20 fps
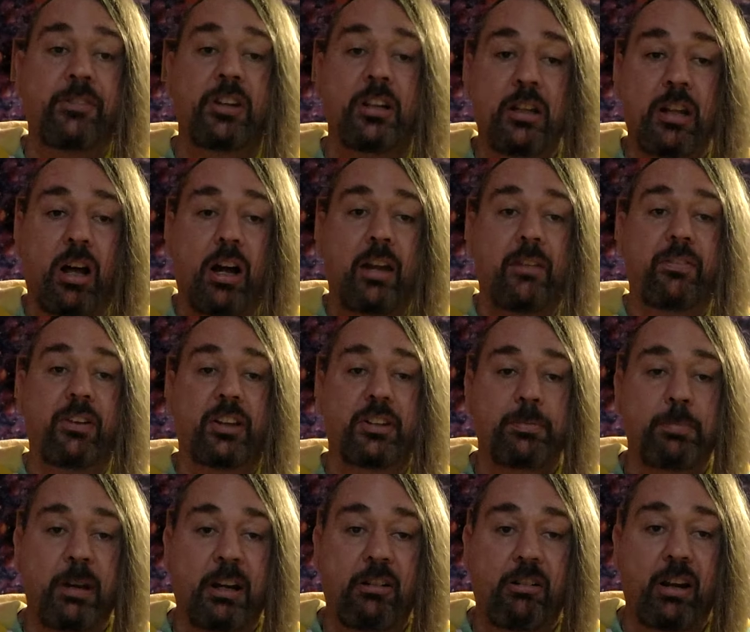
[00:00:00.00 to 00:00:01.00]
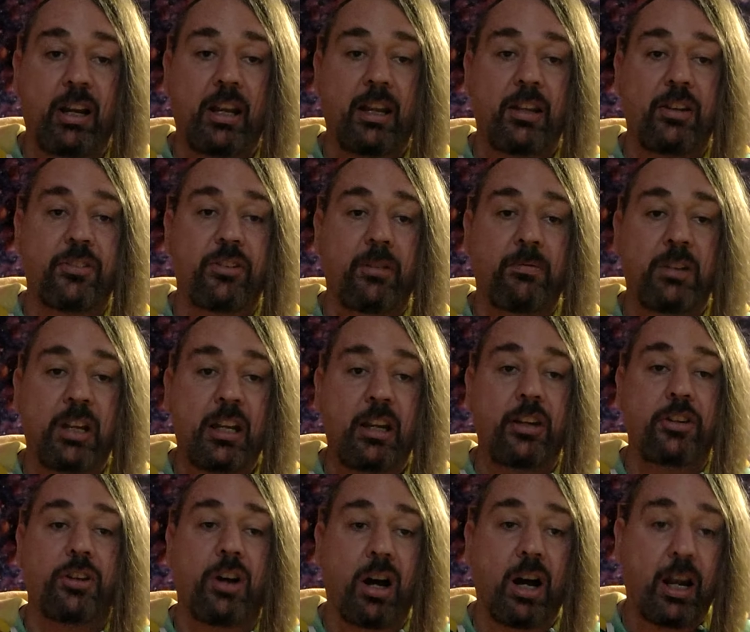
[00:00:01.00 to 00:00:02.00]
of life experience, I've
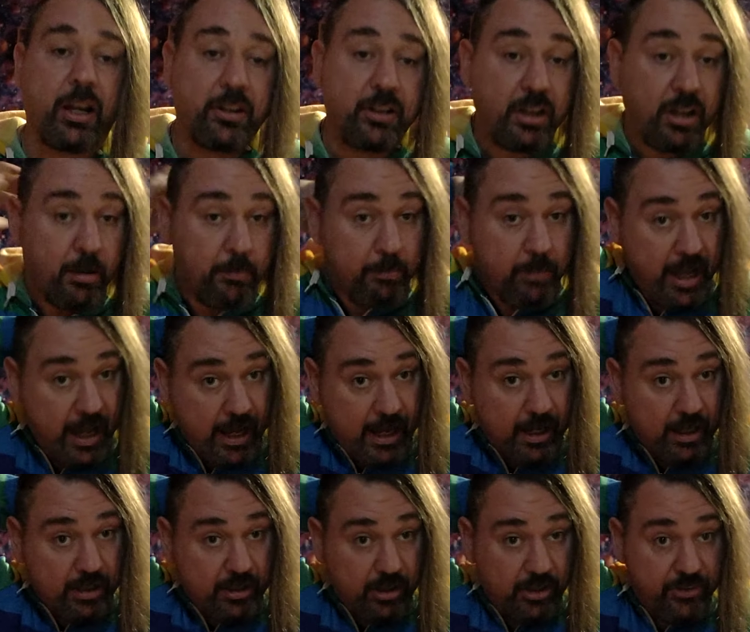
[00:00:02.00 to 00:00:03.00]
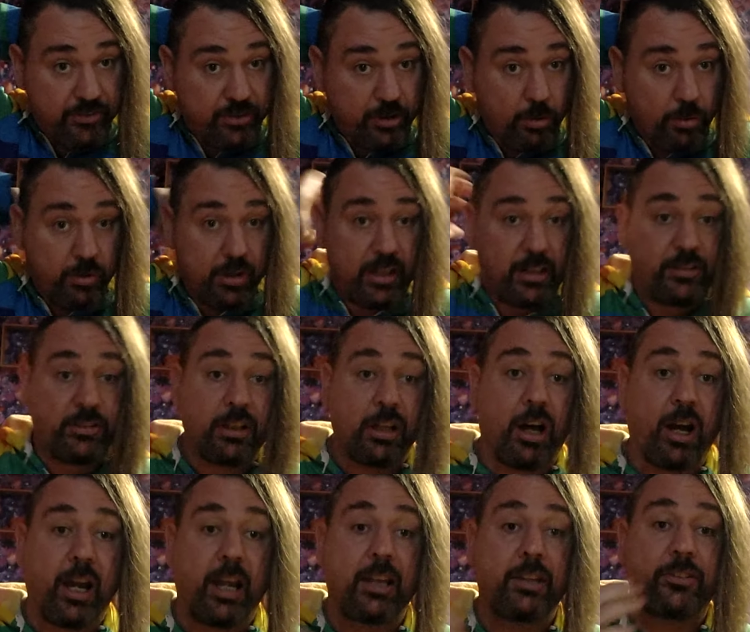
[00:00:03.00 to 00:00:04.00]
nearly died and come back, I see all these
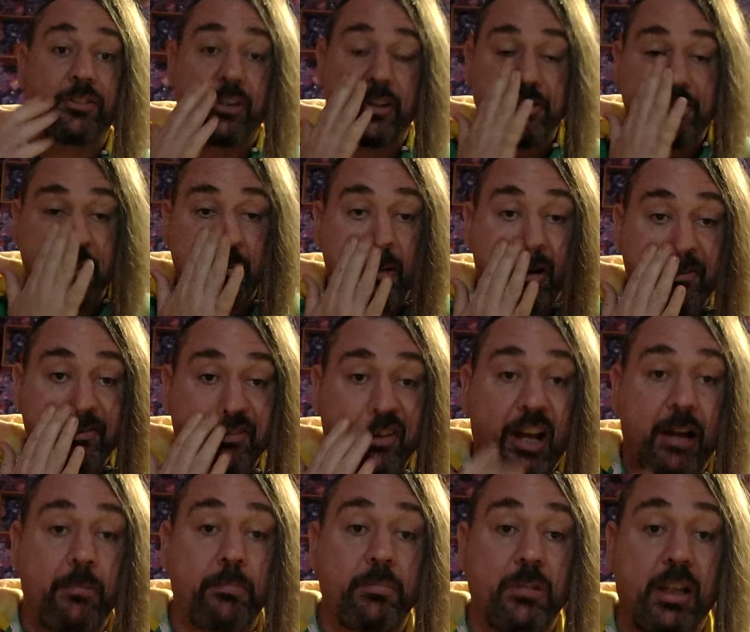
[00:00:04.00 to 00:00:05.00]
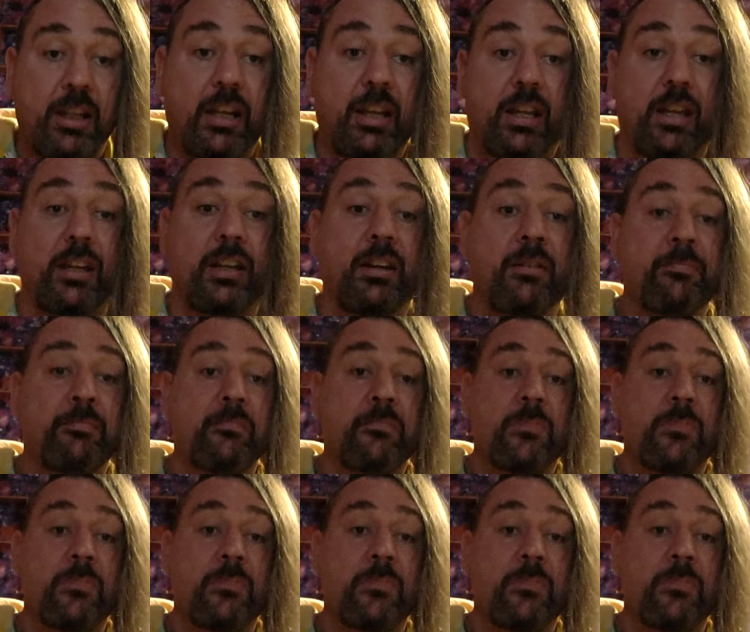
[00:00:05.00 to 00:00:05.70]
lights, I see my family,